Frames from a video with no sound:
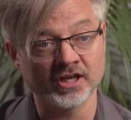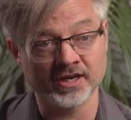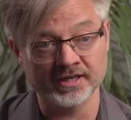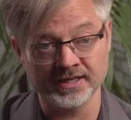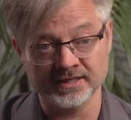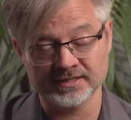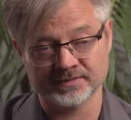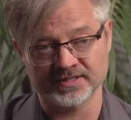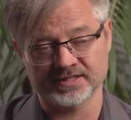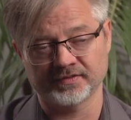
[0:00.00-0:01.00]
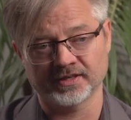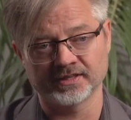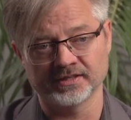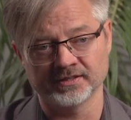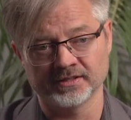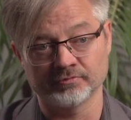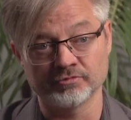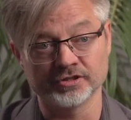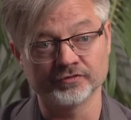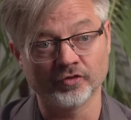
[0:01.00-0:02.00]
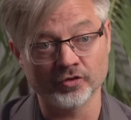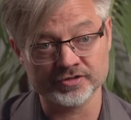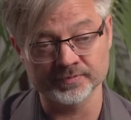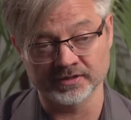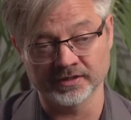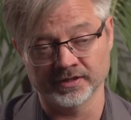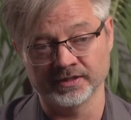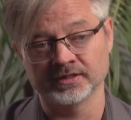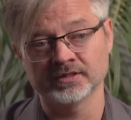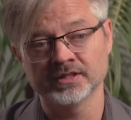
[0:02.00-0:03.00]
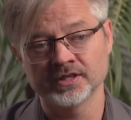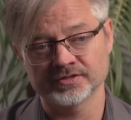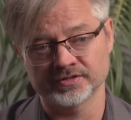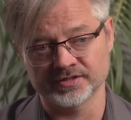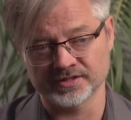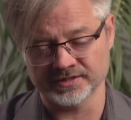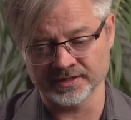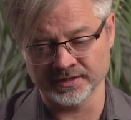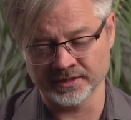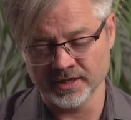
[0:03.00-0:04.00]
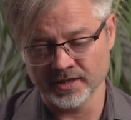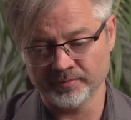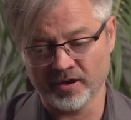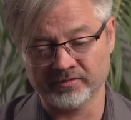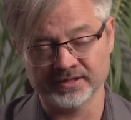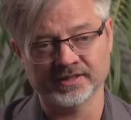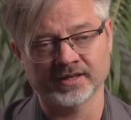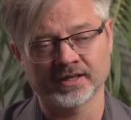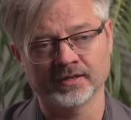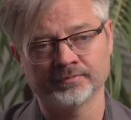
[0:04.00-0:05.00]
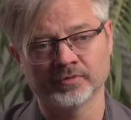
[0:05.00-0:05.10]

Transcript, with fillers: learning, specifically reinforcement learning. So this is the paradigm